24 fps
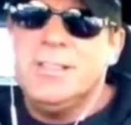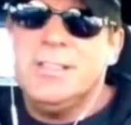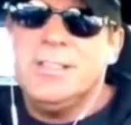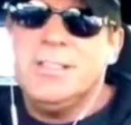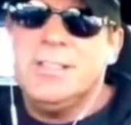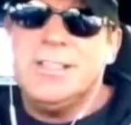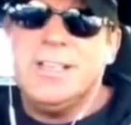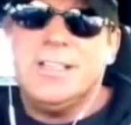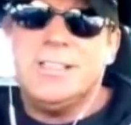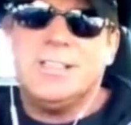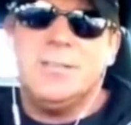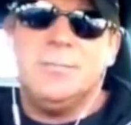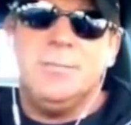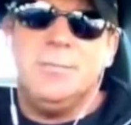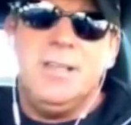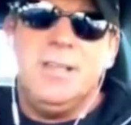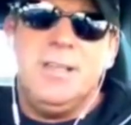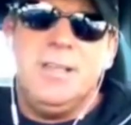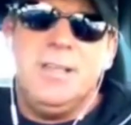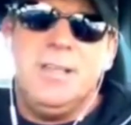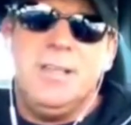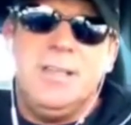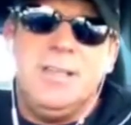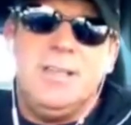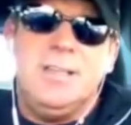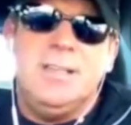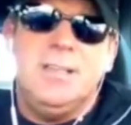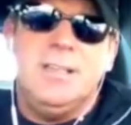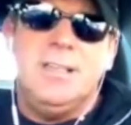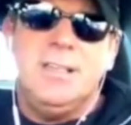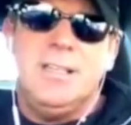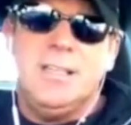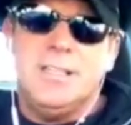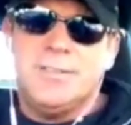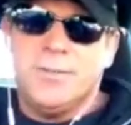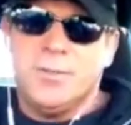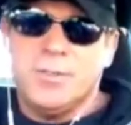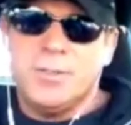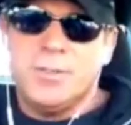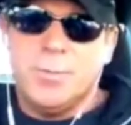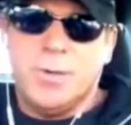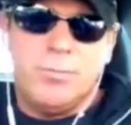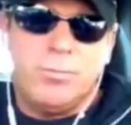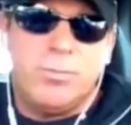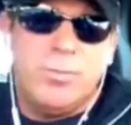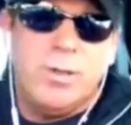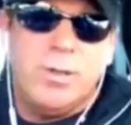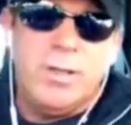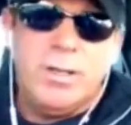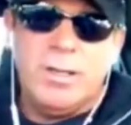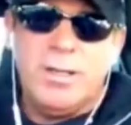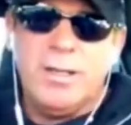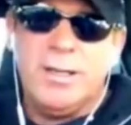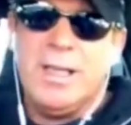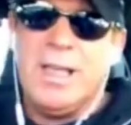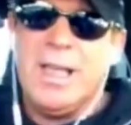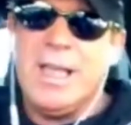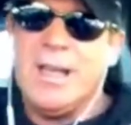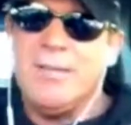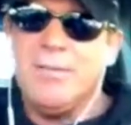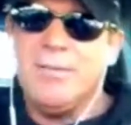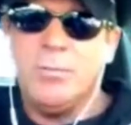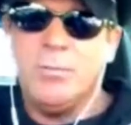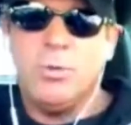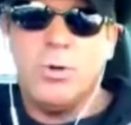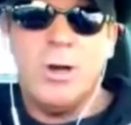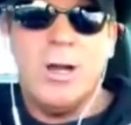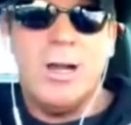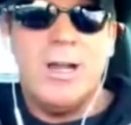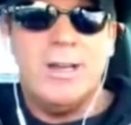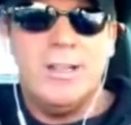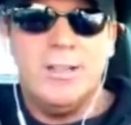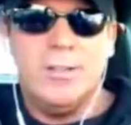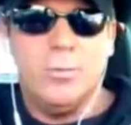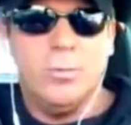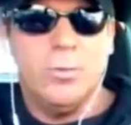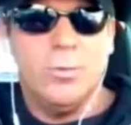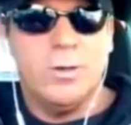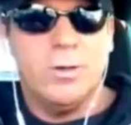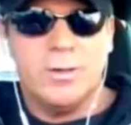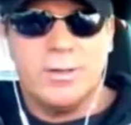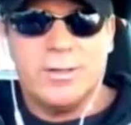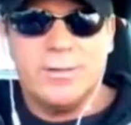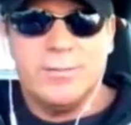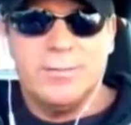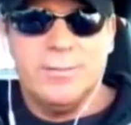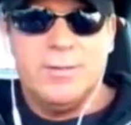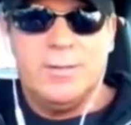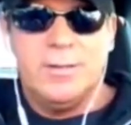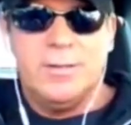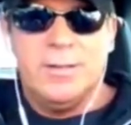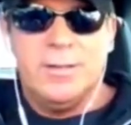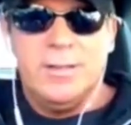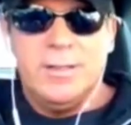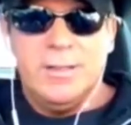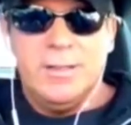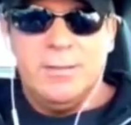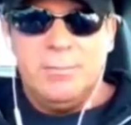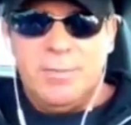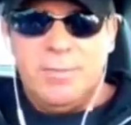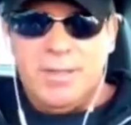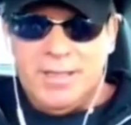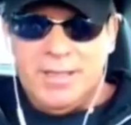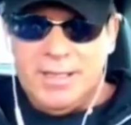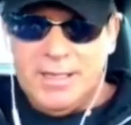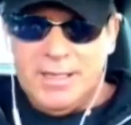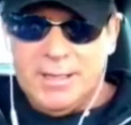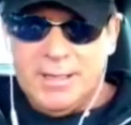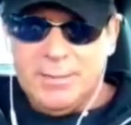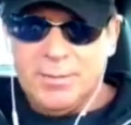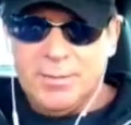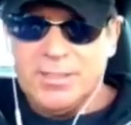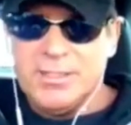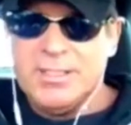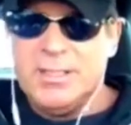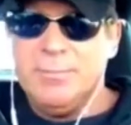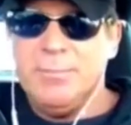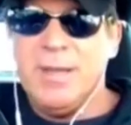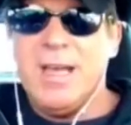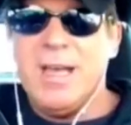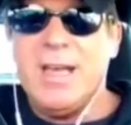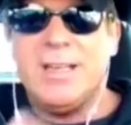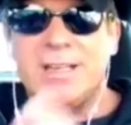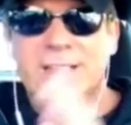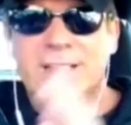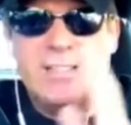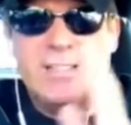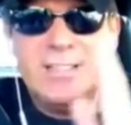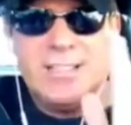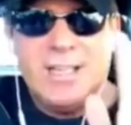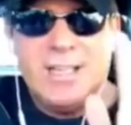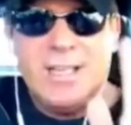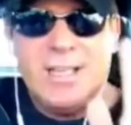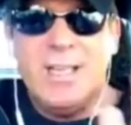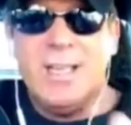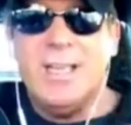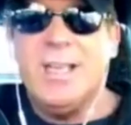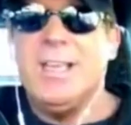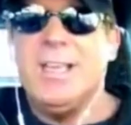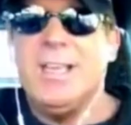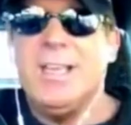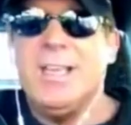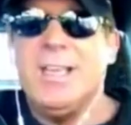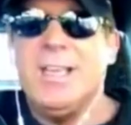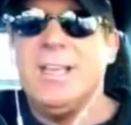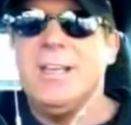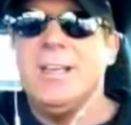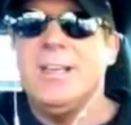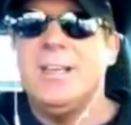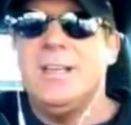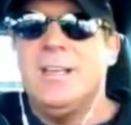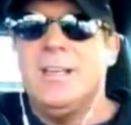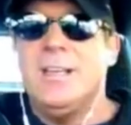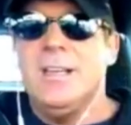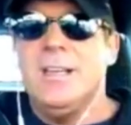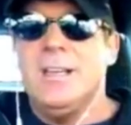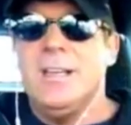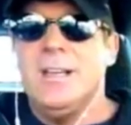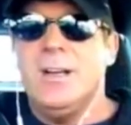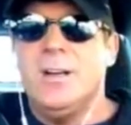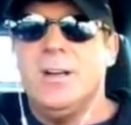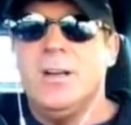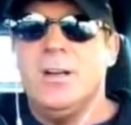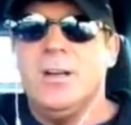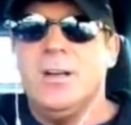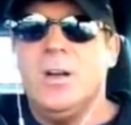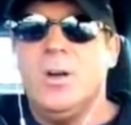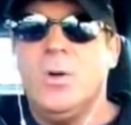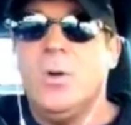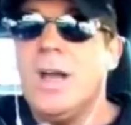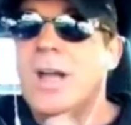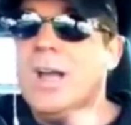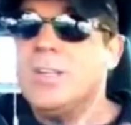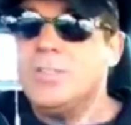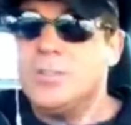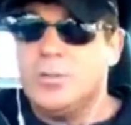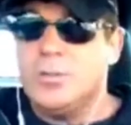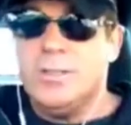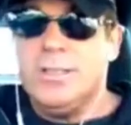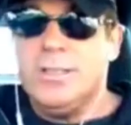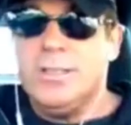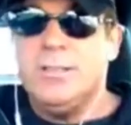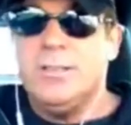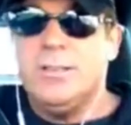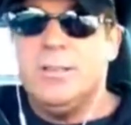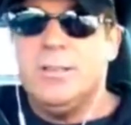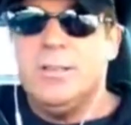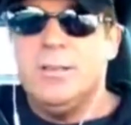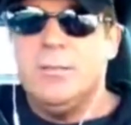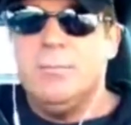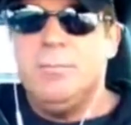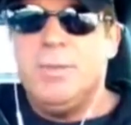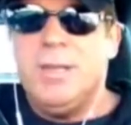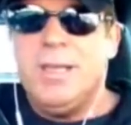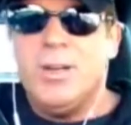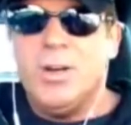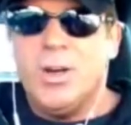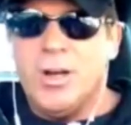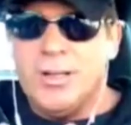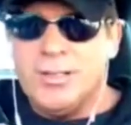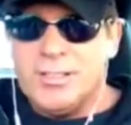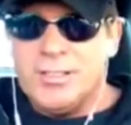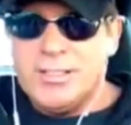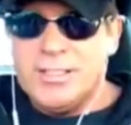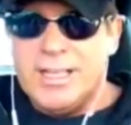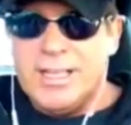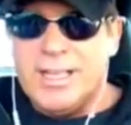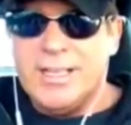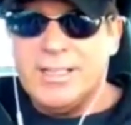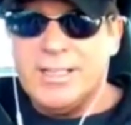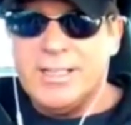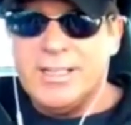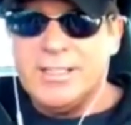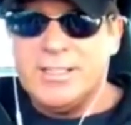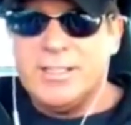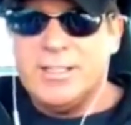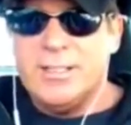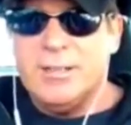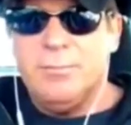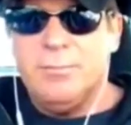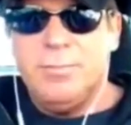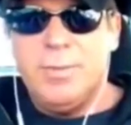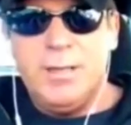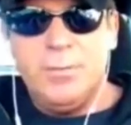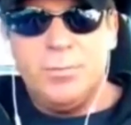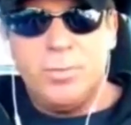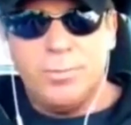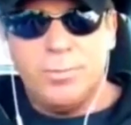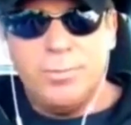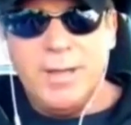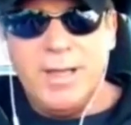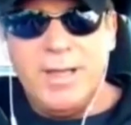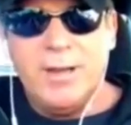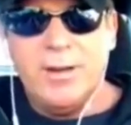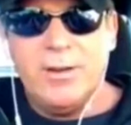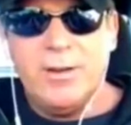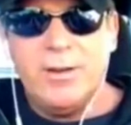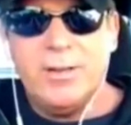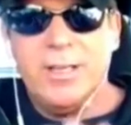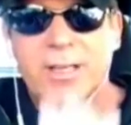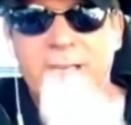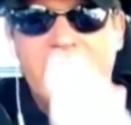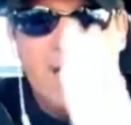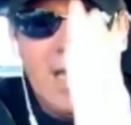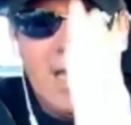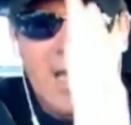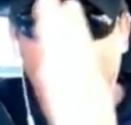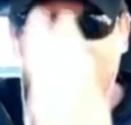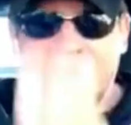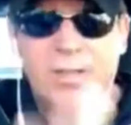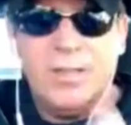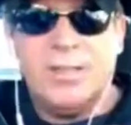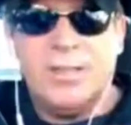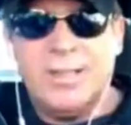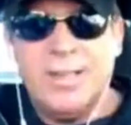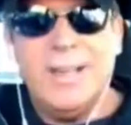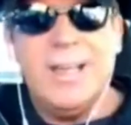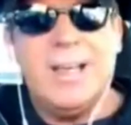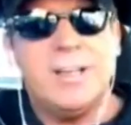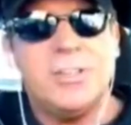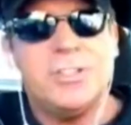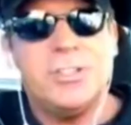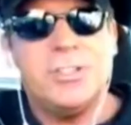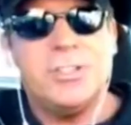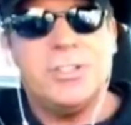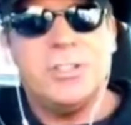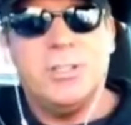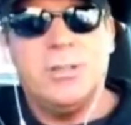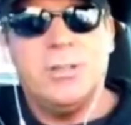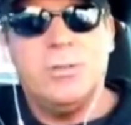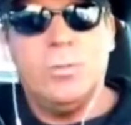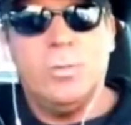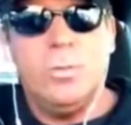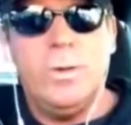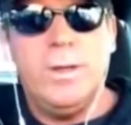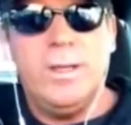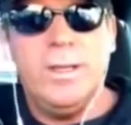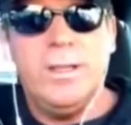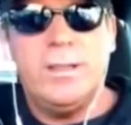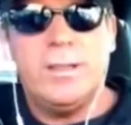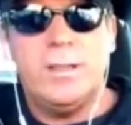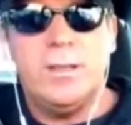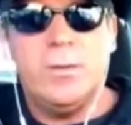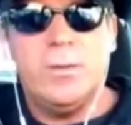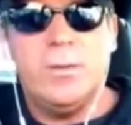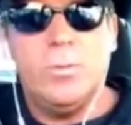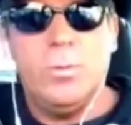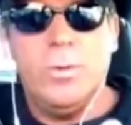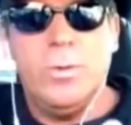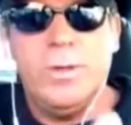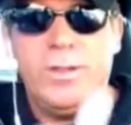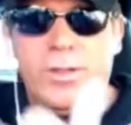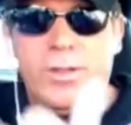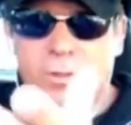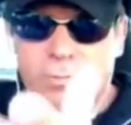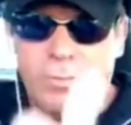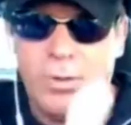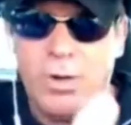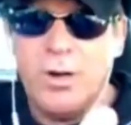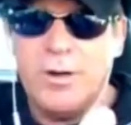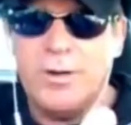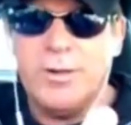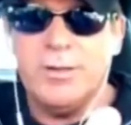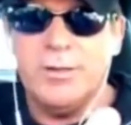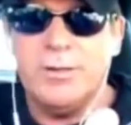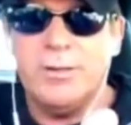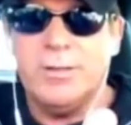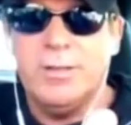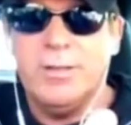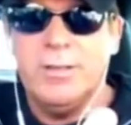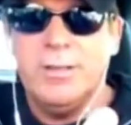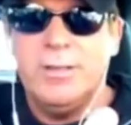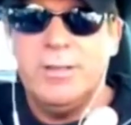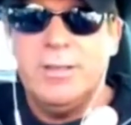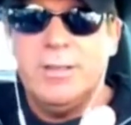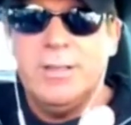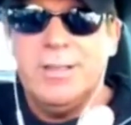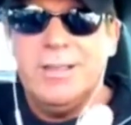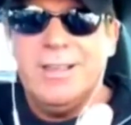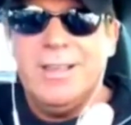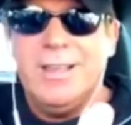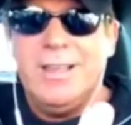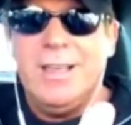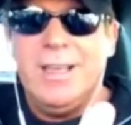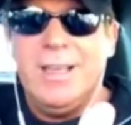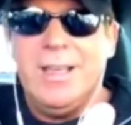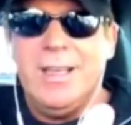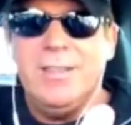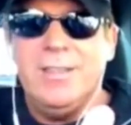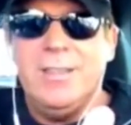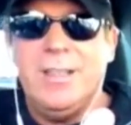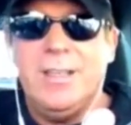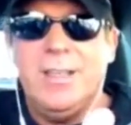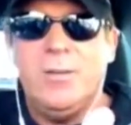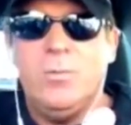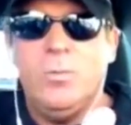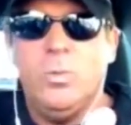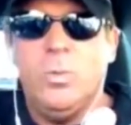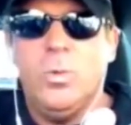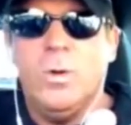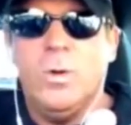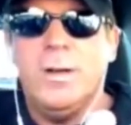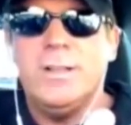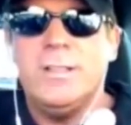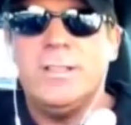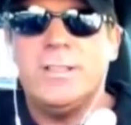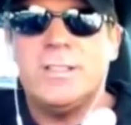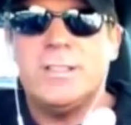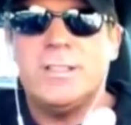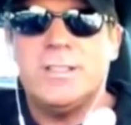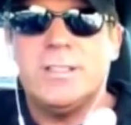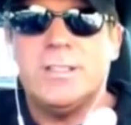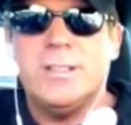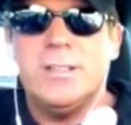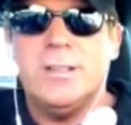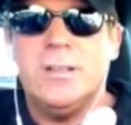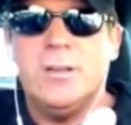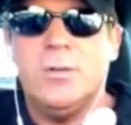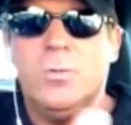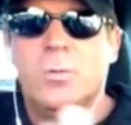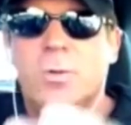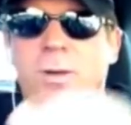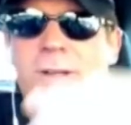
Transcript: Success to me is, first of all, having pride in the work, being able to sit back and say, oh, actually, being on set, being prepared, having a connection with your partner, and then once